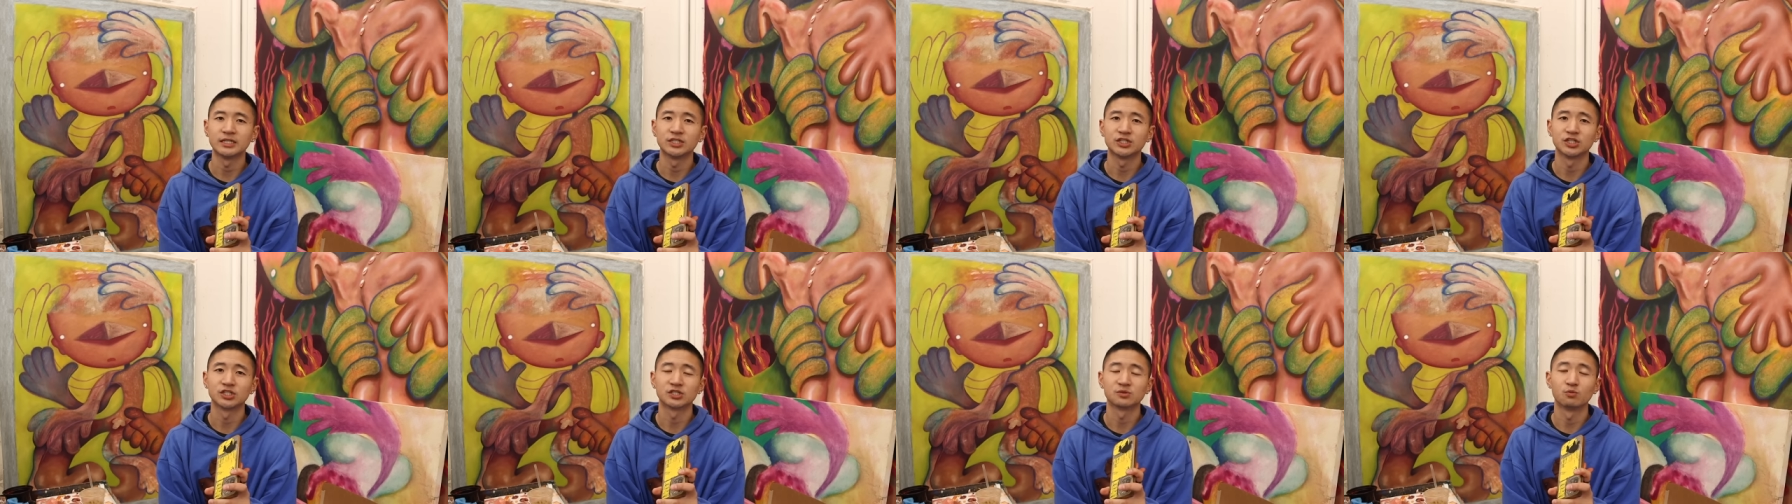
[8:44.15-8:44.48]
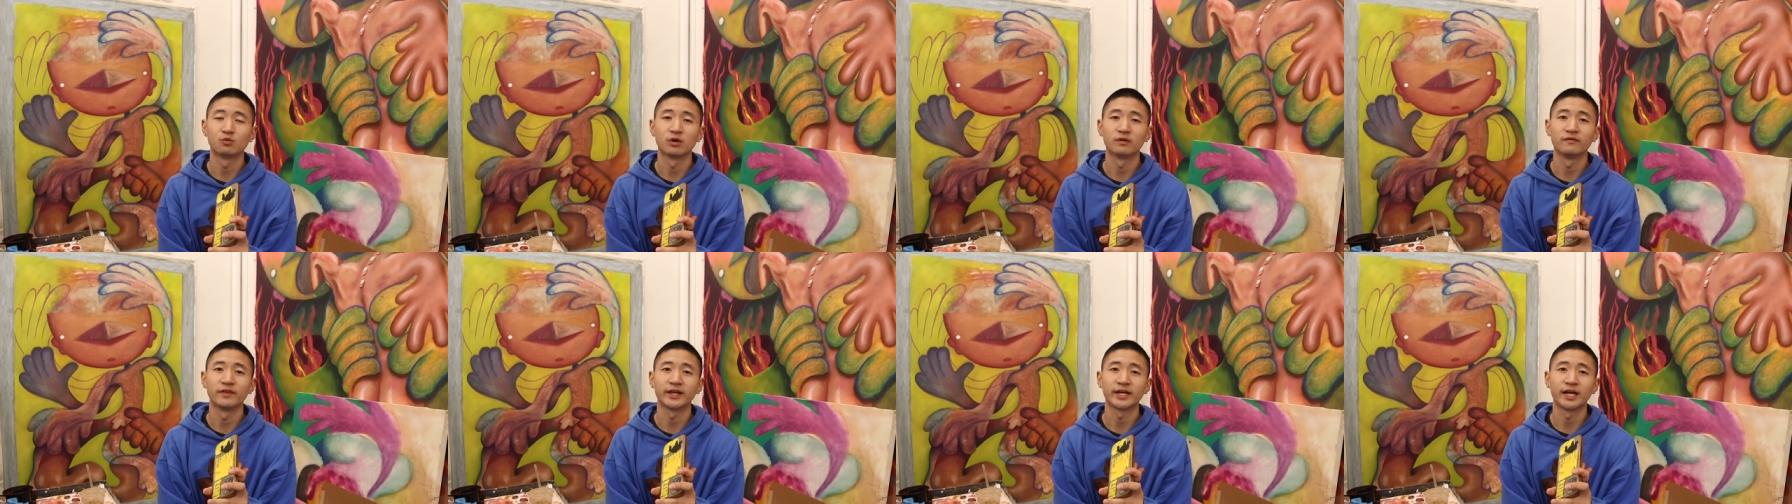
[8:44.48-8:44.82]
It's just
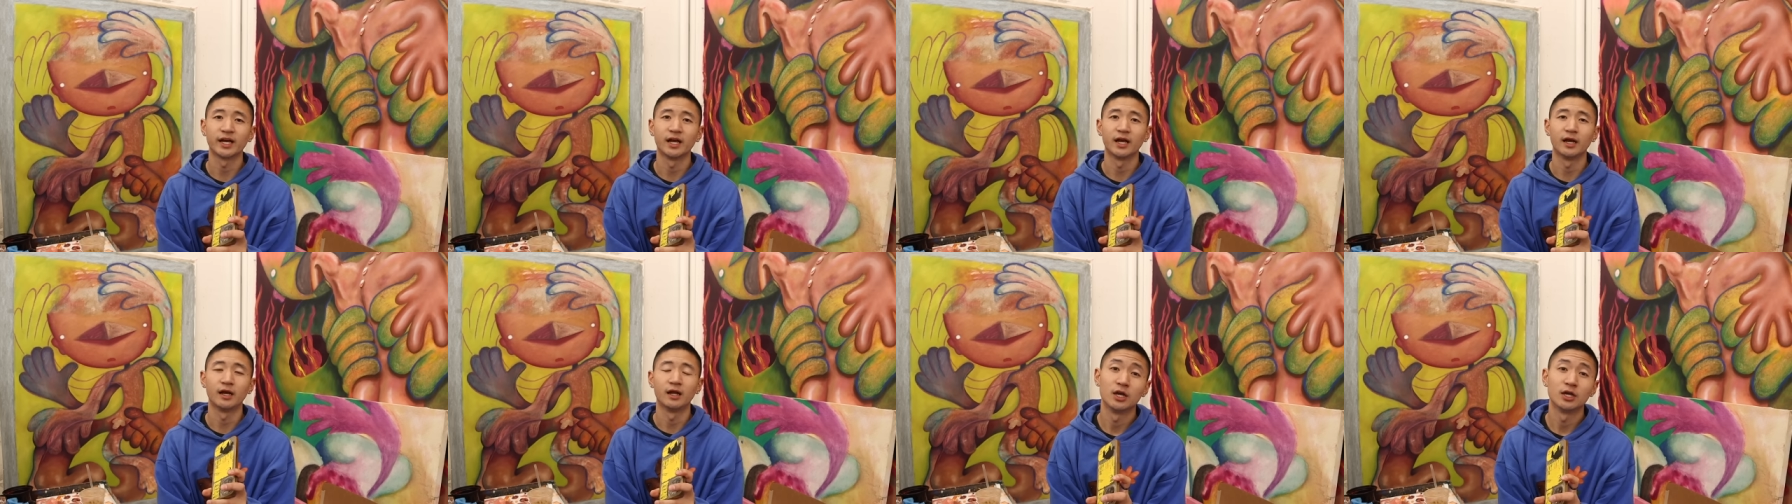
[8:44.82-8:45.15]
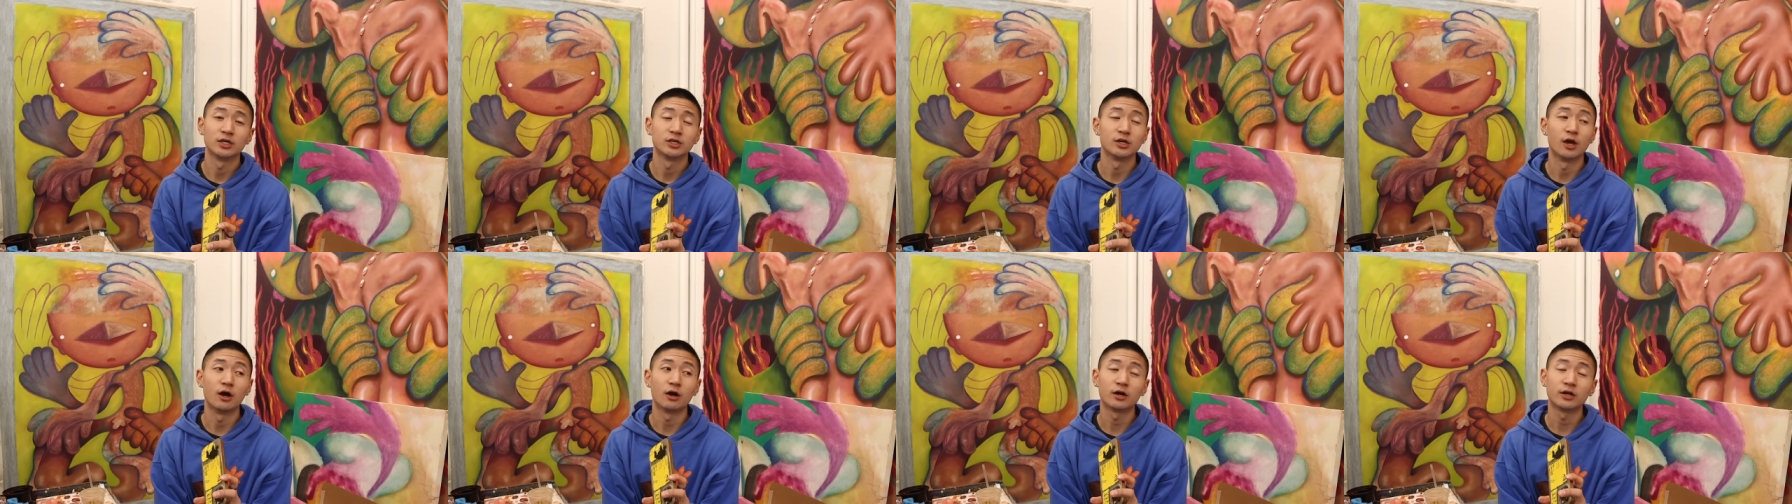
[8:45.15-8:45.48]
more of like a
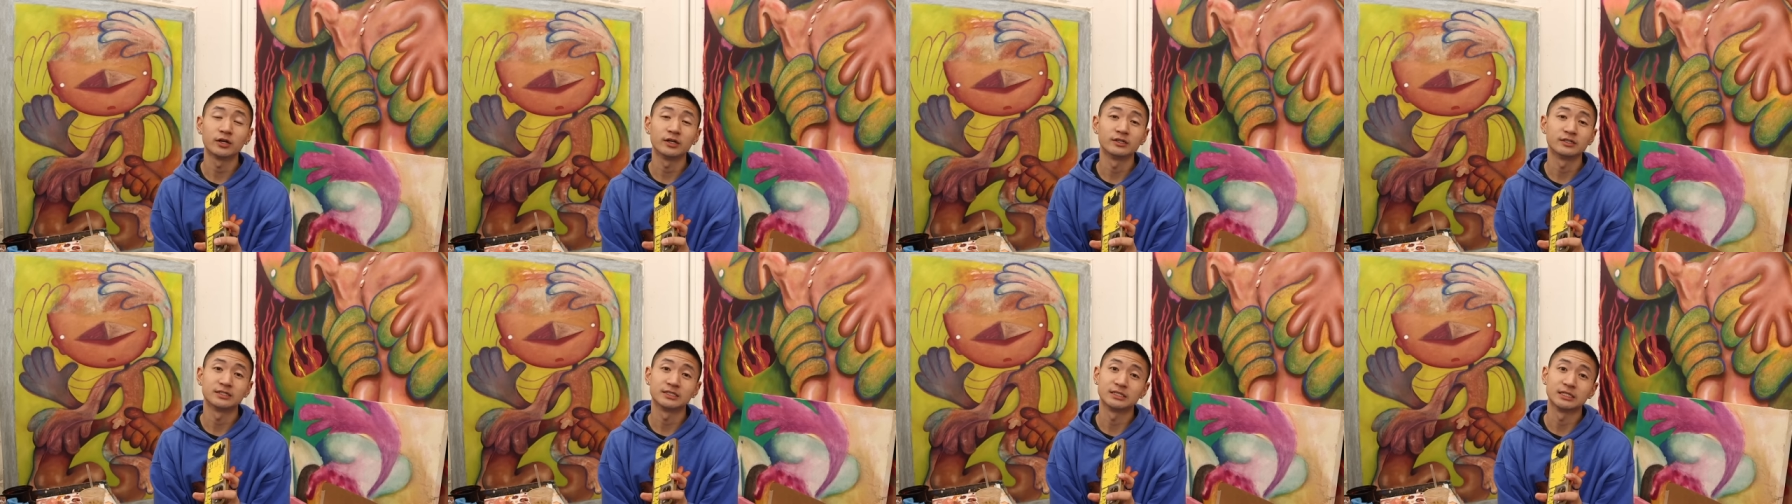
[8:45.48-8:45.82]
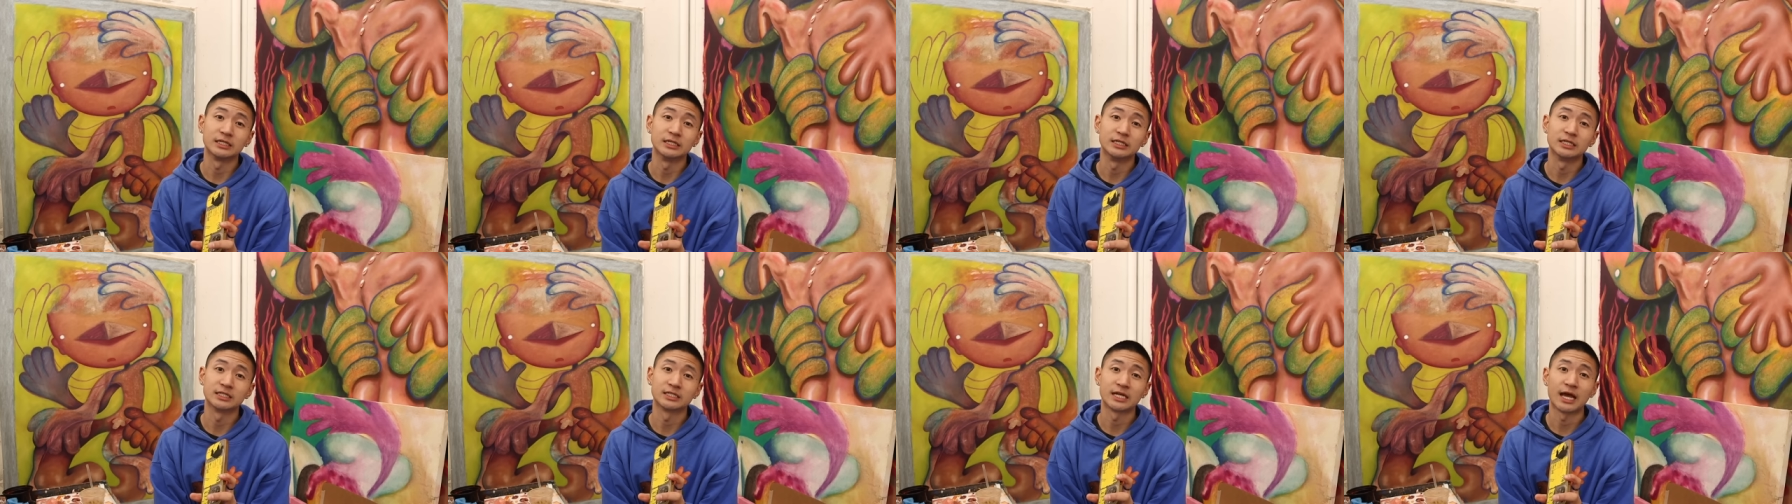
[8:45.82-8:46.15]
y'all couldn't
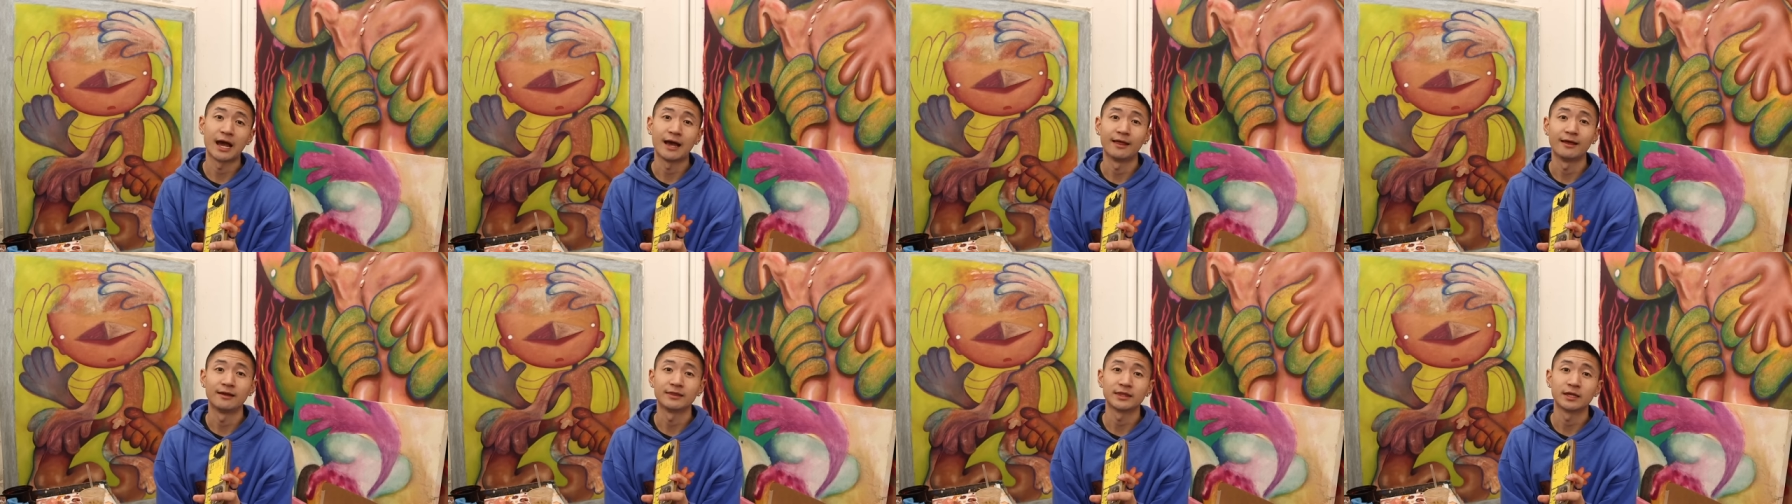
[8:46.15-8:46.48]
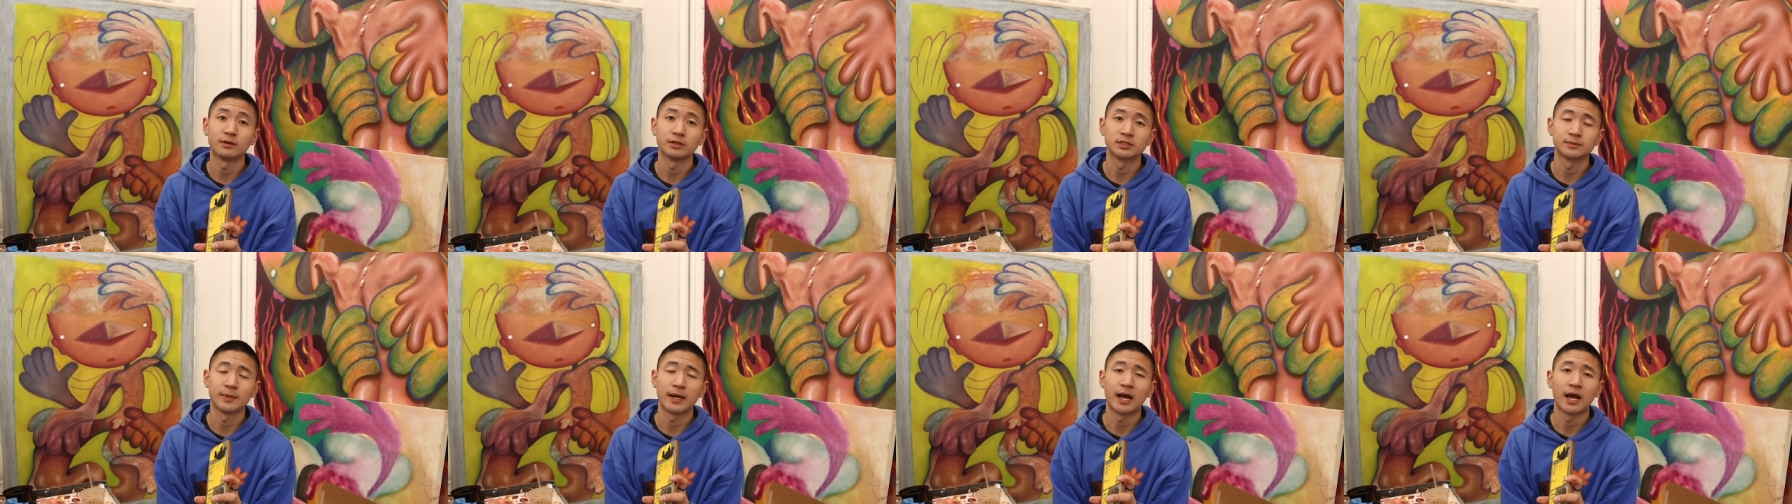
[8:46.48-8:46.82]
see the talent that
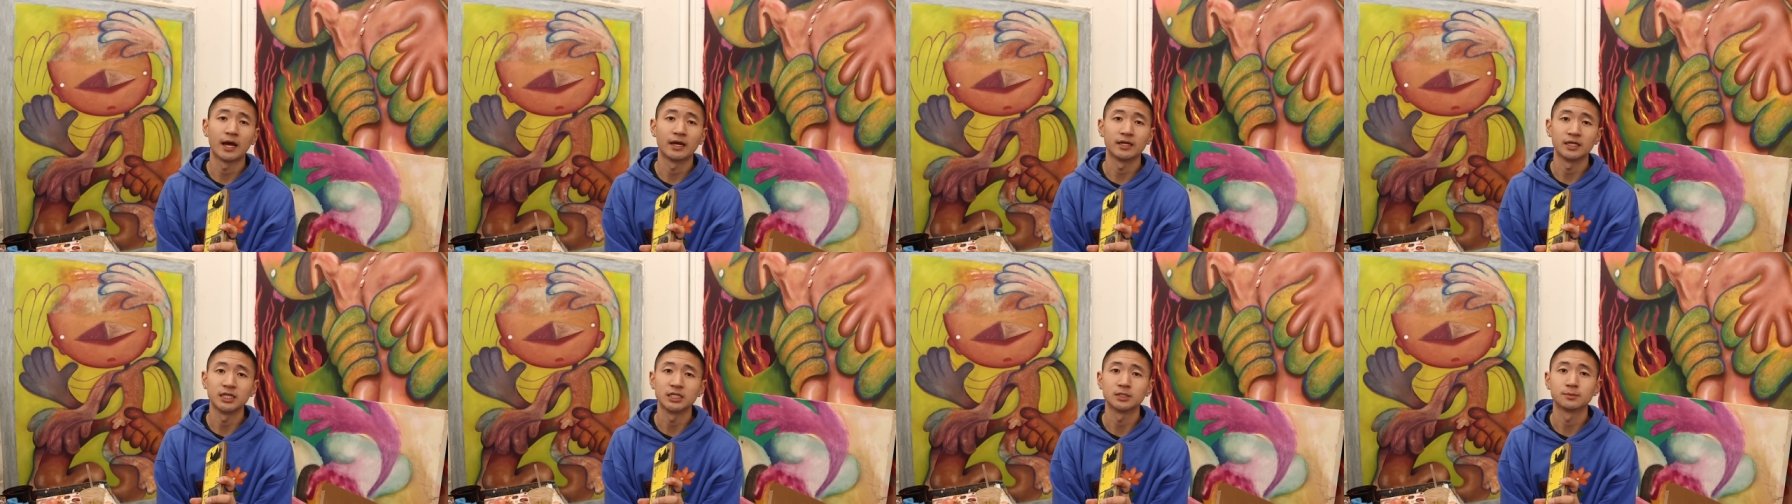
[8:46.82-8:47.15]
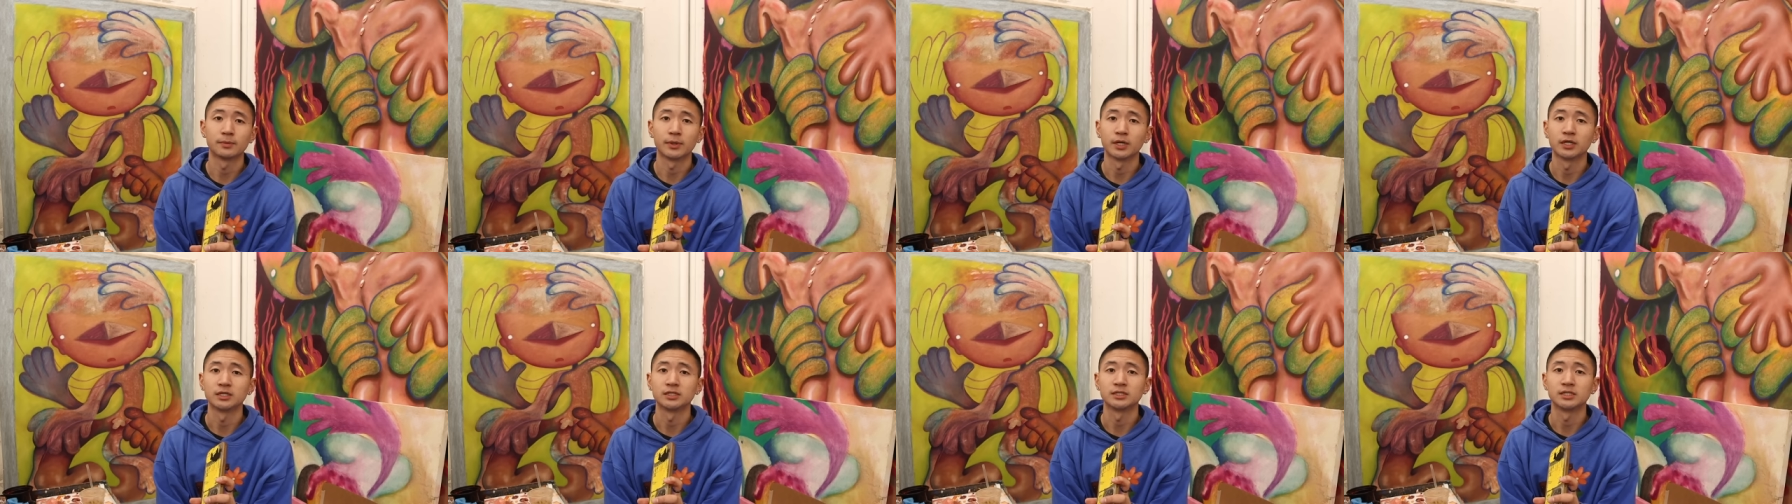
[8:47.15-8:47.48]
was behind each
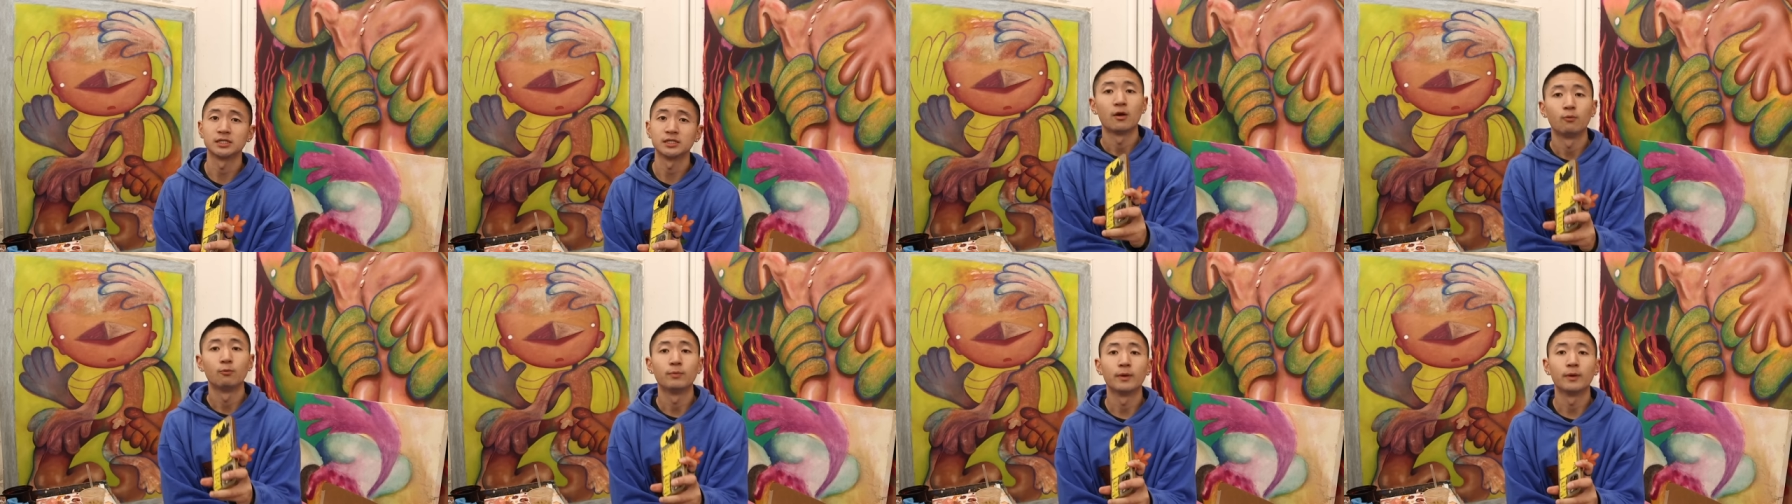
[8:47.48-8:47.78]
person,